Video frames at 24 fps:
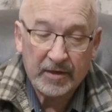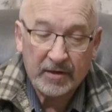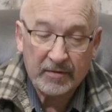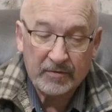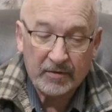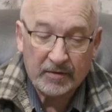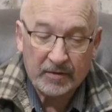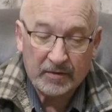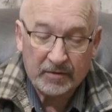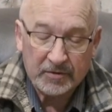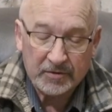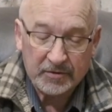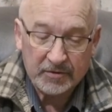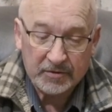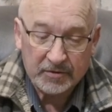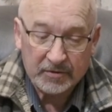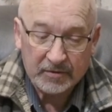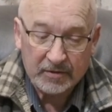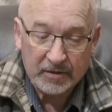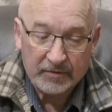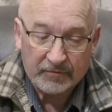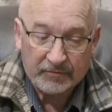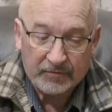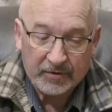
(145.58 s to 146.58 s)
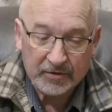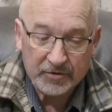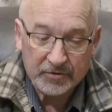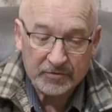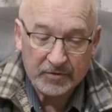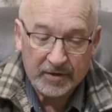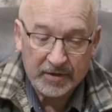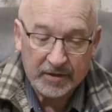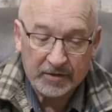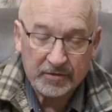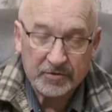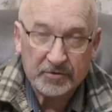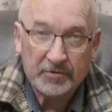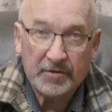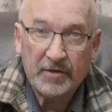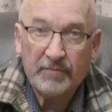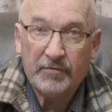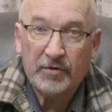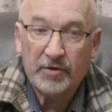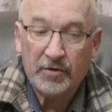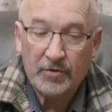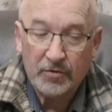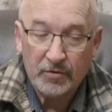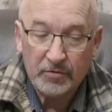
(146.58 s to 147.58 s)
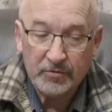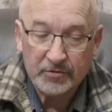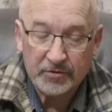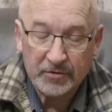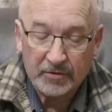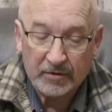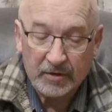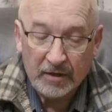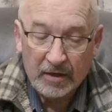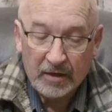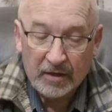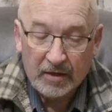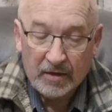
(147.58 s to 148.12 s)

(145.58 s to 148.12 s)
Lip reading: that it's just frustrating just even to use it